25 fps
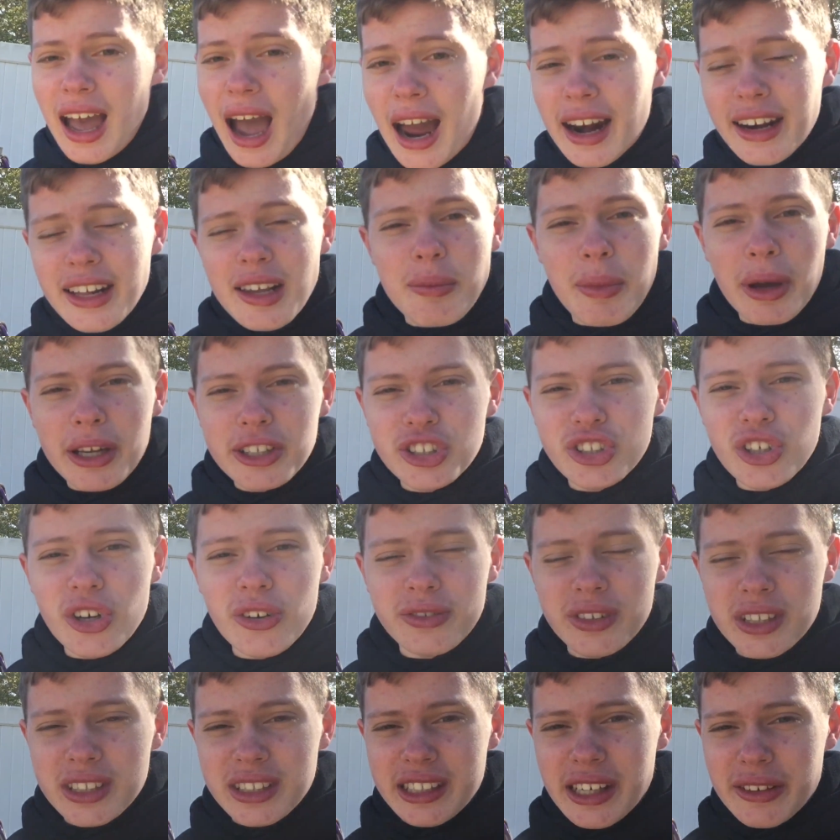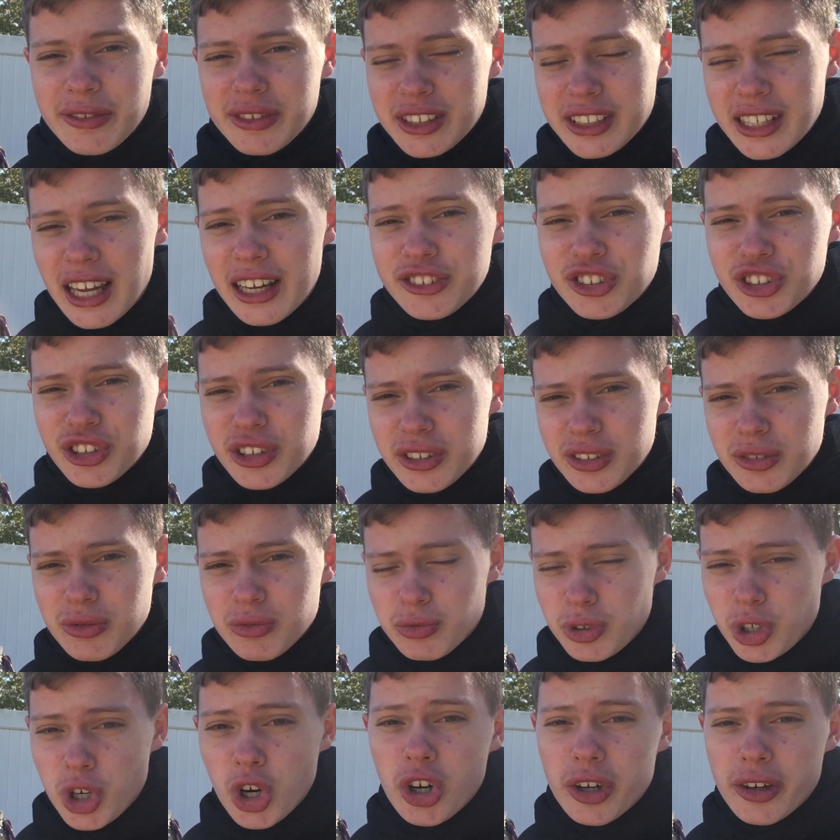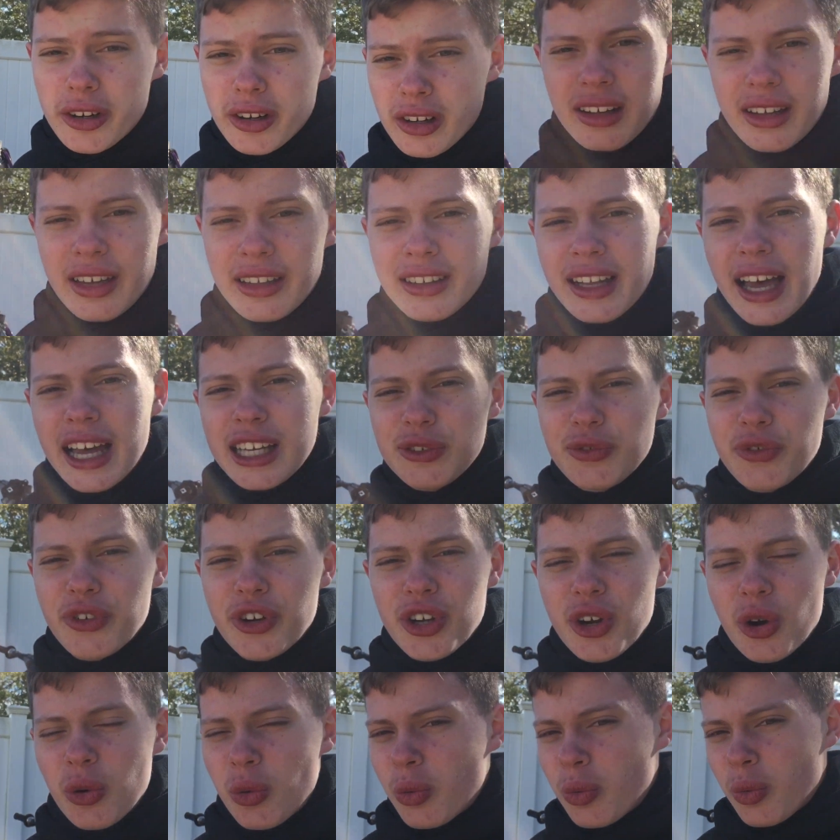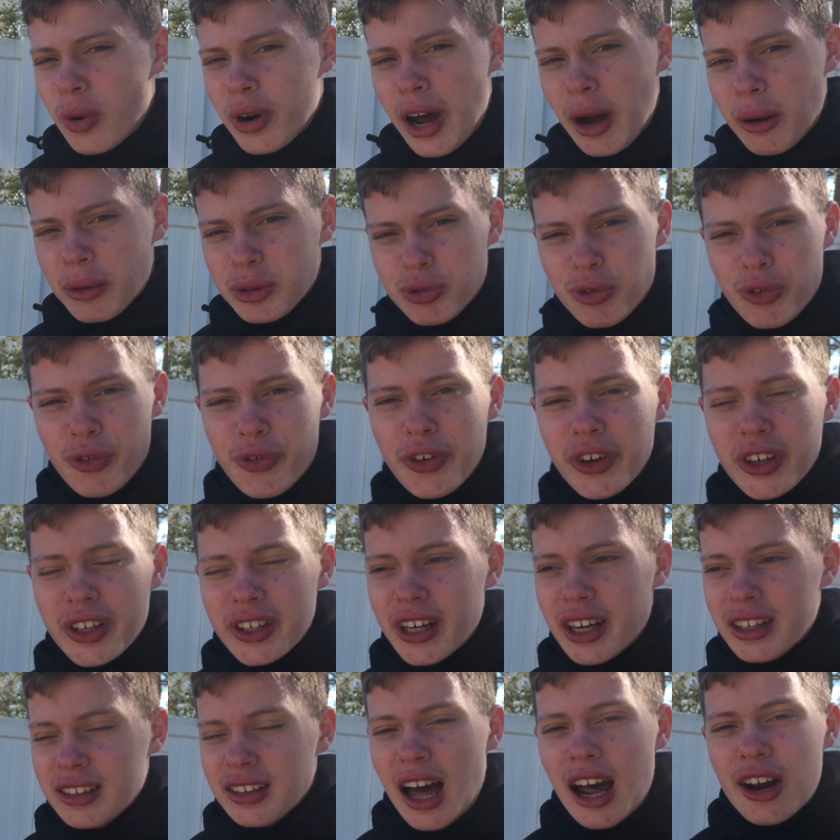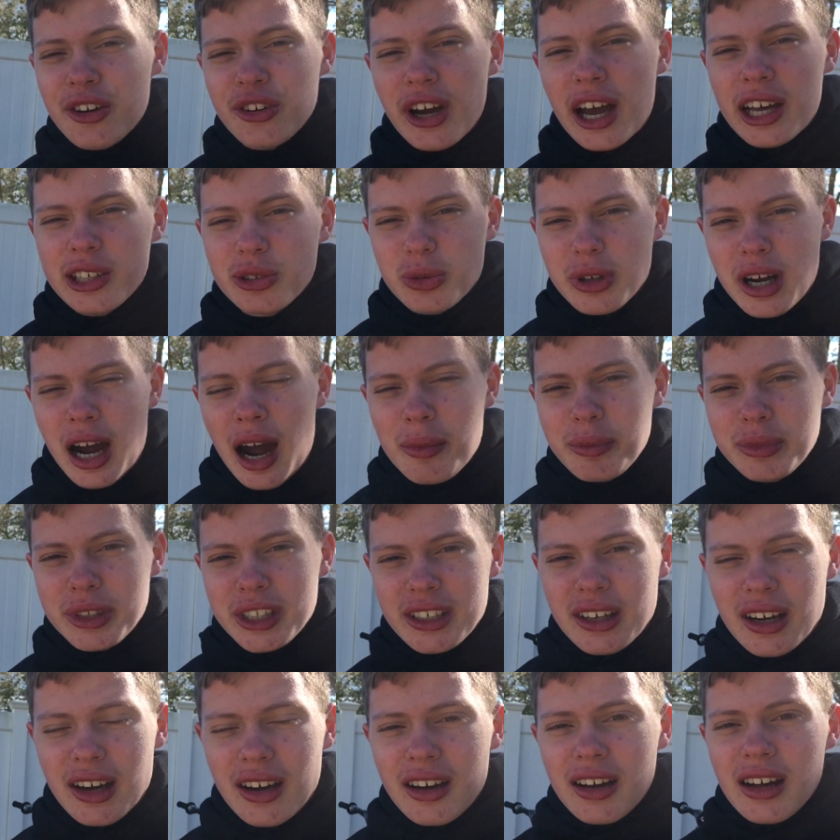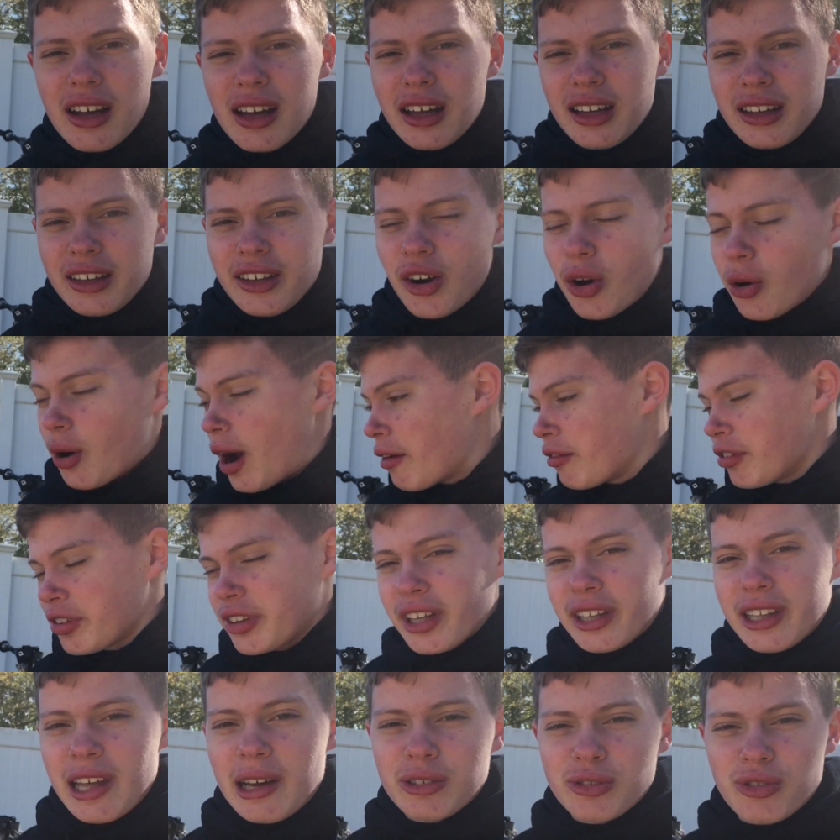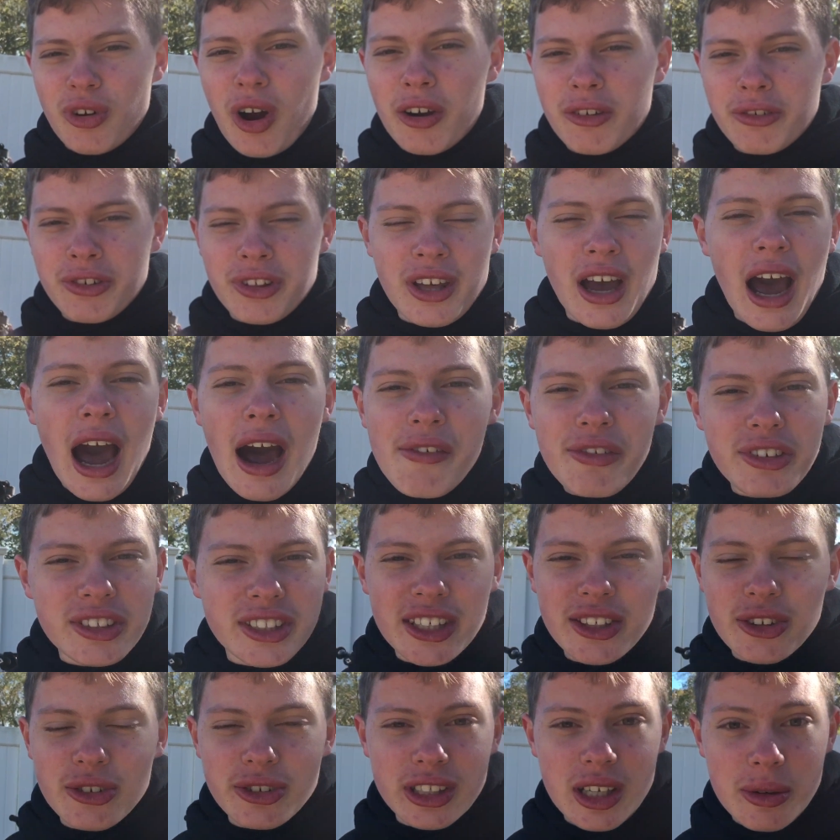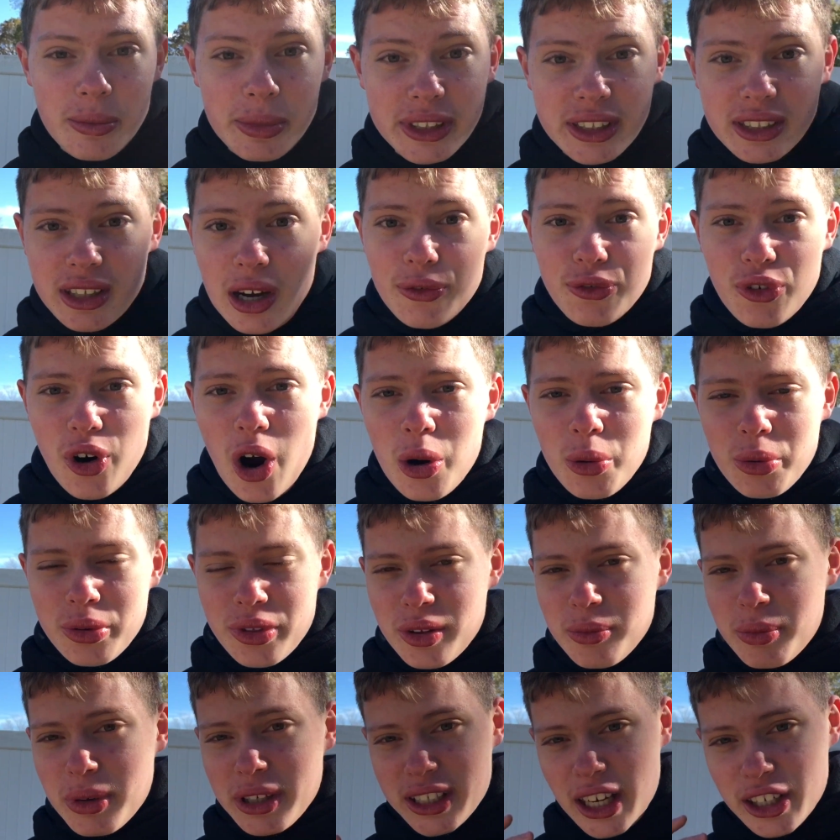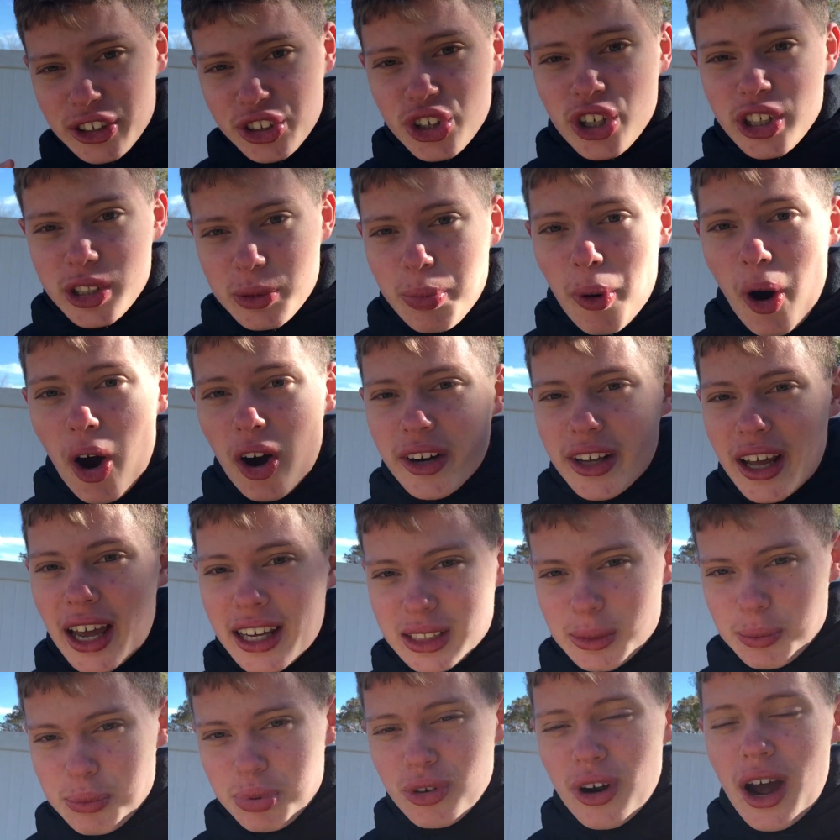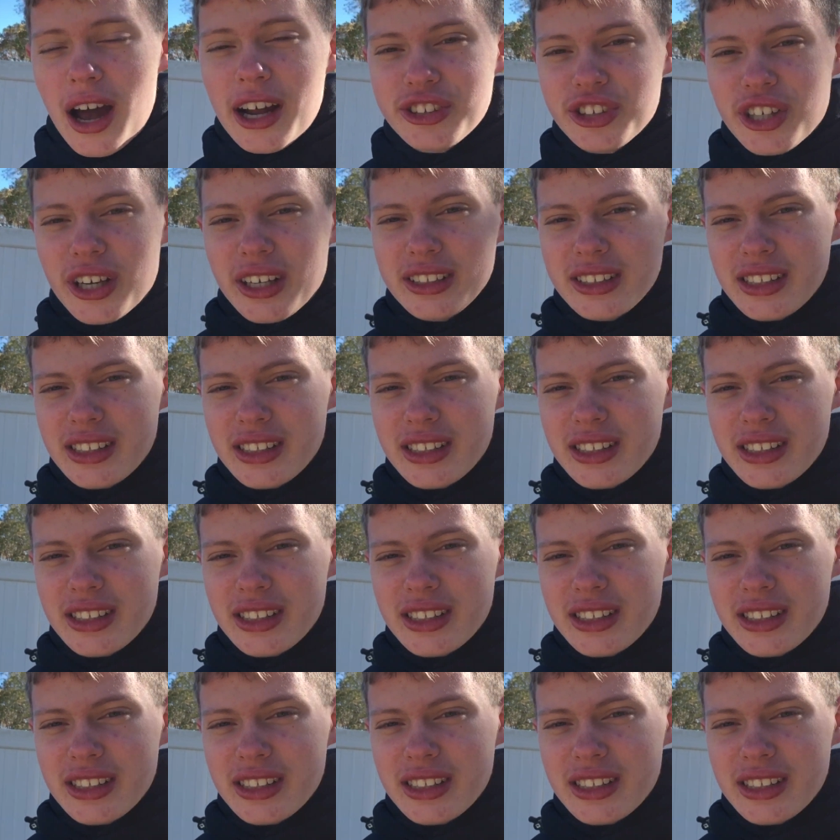I need to make sure to see if this engine is good. In last video, when I was revealing it, a lot of you guys were commenting everything that was wrong with it. Obviously there's going to be stuff wrong with it because I just bought it as a project,